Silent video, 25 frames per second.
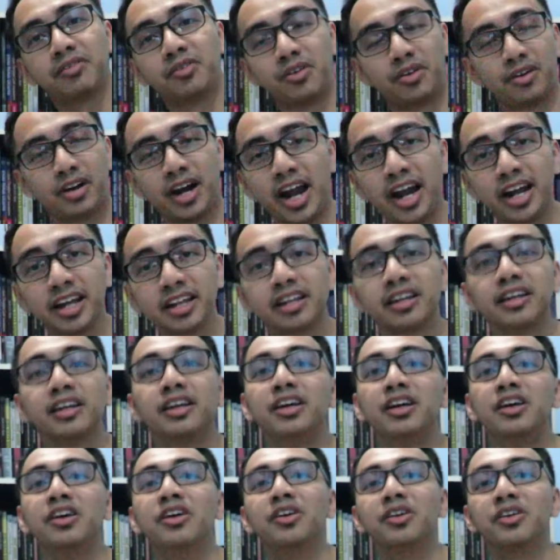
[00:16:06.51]
Alright,
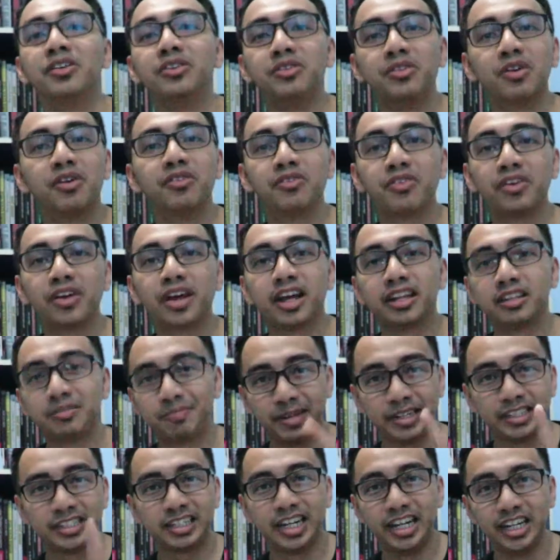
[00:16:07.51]
don't forget,
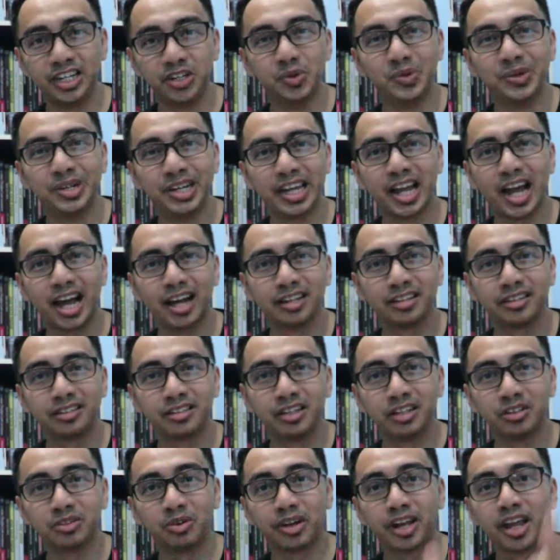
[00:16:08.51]
especially you, the
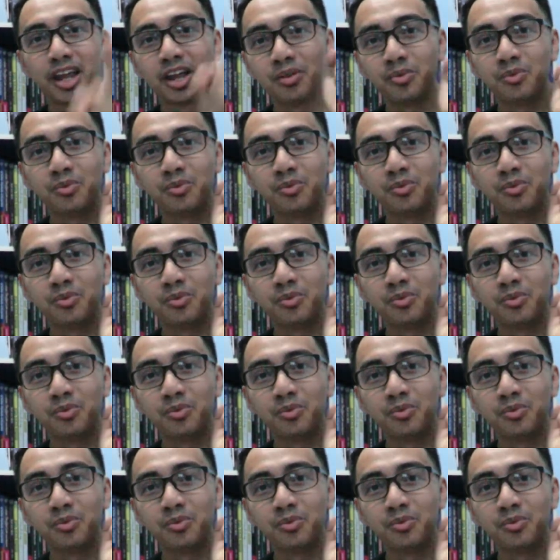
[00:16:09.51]
youngsters, okay?